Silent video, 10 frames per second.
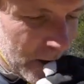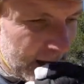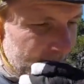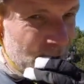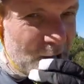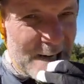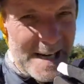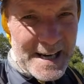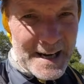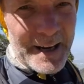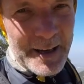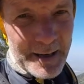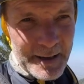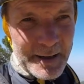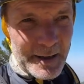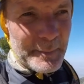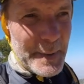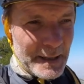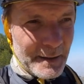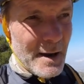It's really a
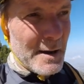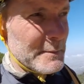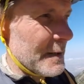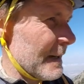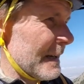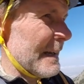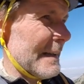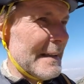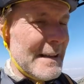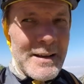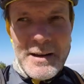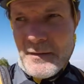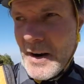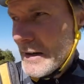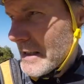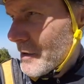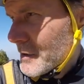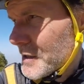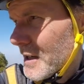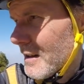big climb and very
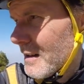loose,